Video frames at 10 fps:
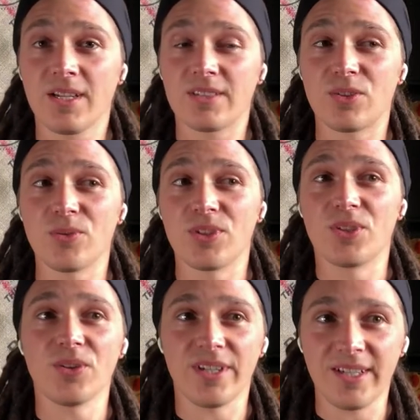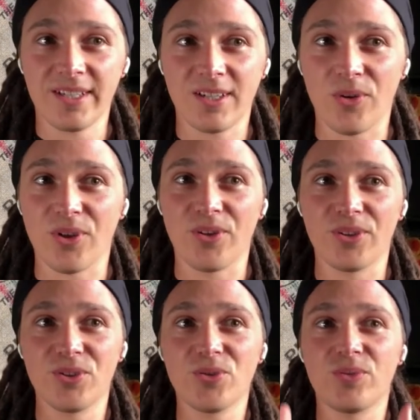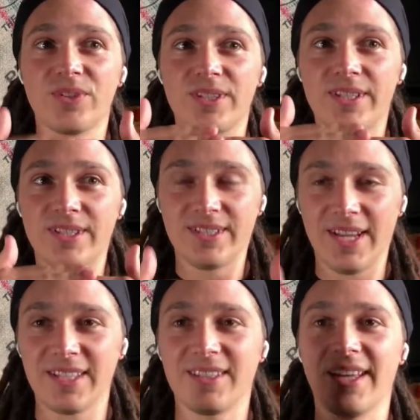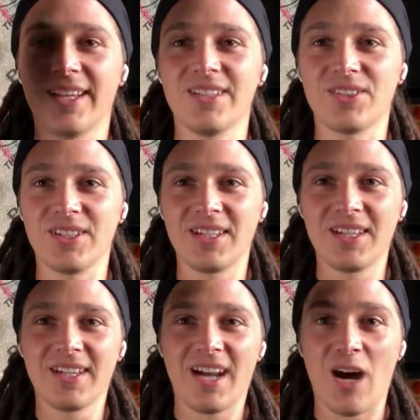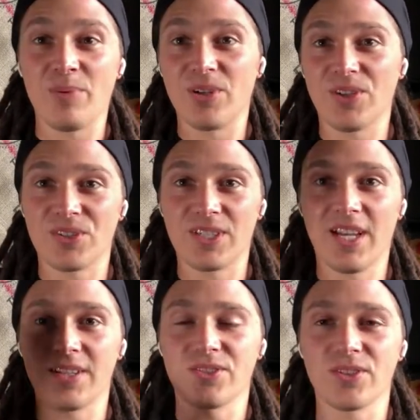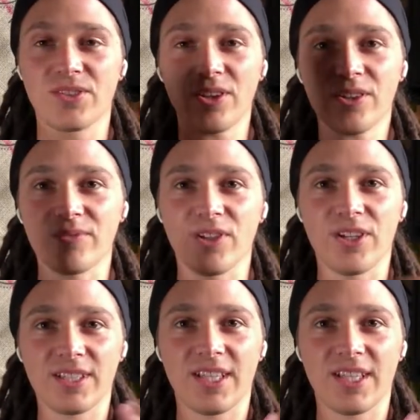to a degree, although you do take that energy up a notch again. And so there's a lot of learning